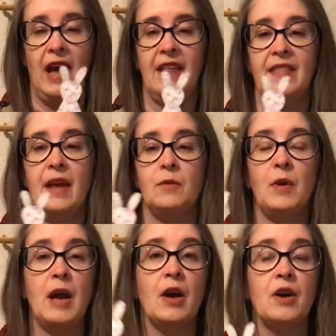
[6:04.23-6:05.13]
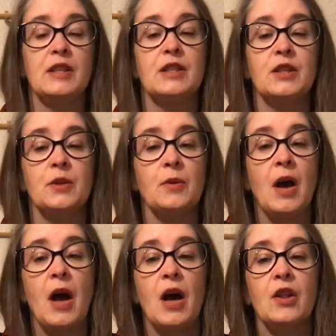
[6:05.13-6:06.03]
And then we are going to
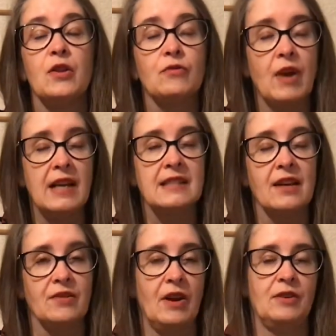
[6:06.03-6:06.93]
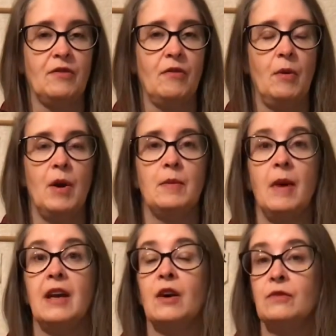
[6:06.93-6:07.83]
thread a thread through and
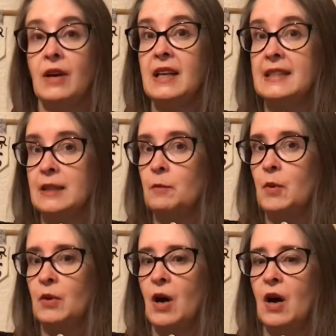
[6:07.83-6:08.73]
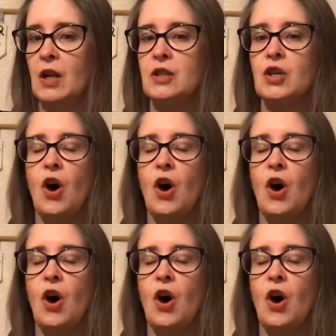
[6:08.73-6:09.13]
make a really simple garland.